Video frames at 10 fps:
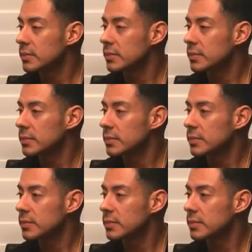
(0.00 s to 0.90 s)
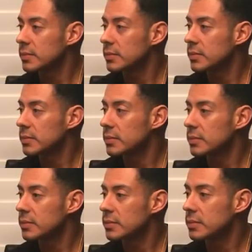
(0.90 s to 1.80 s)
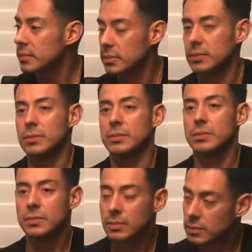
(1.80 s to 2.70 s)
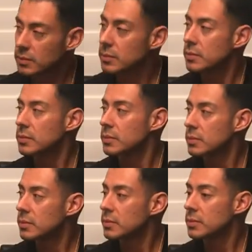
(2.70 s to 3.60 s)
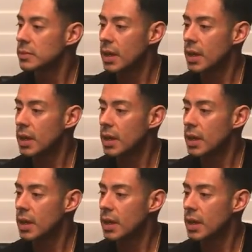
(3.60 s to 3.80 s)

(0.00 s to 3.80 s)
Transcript: No words are spoken by the person on screen.